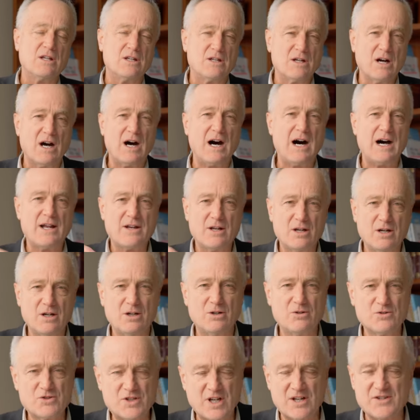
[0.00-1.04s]
God
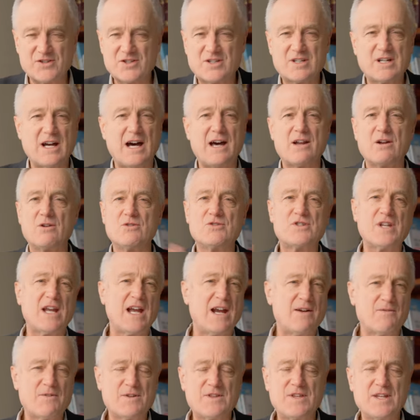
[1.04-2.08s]
owns us. God owns
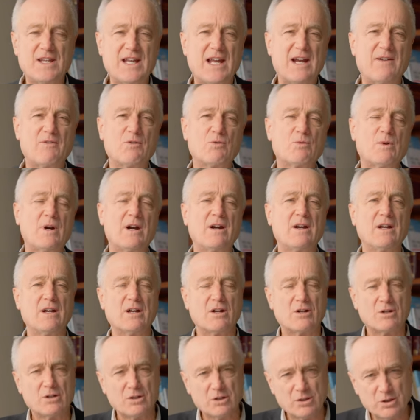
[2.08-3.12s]
everything everywhere,
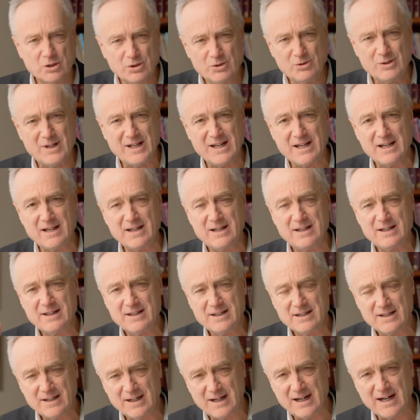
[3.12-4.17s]
including
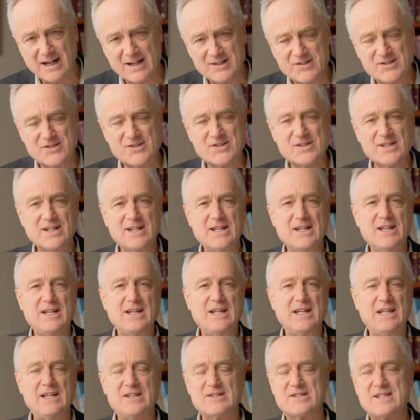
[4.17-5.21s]
us.
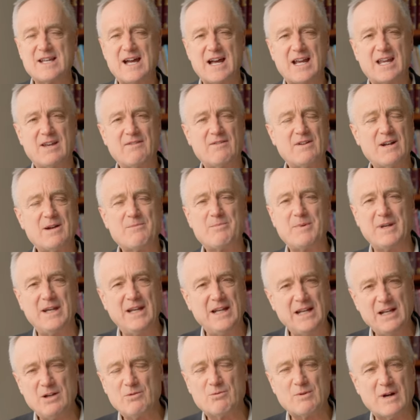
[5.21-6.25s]
He has not given up
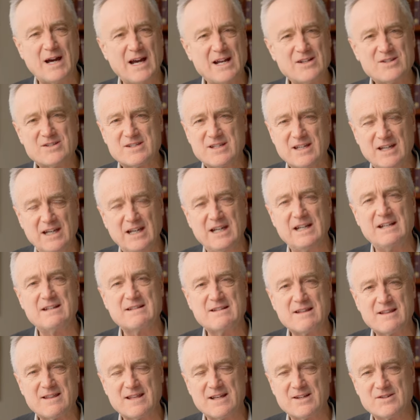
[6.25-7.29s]
any rights to any
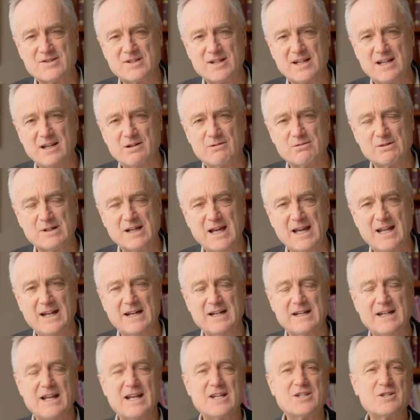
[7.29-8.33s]
of the things that He
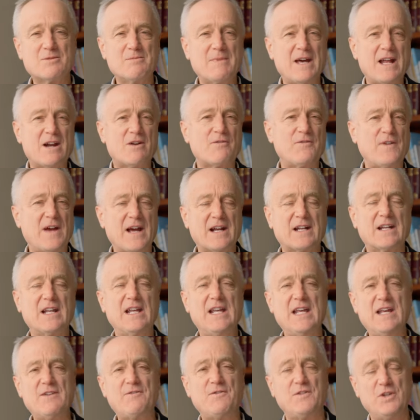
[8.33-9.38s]
created. As a matter of fact,
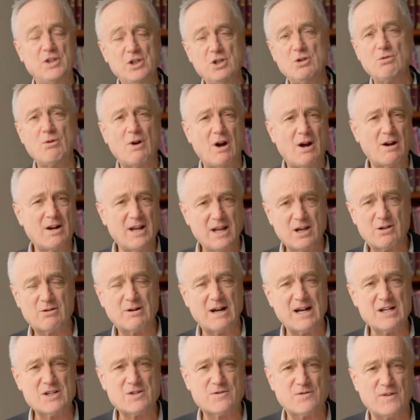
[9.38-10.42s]
if you are a
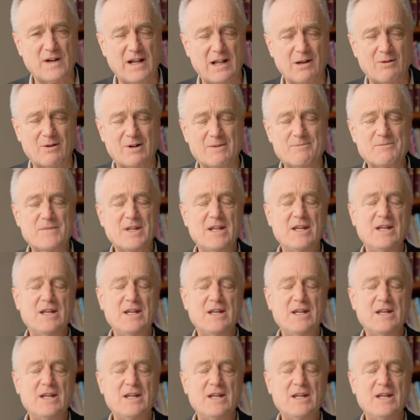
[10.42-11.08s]
Christ follower,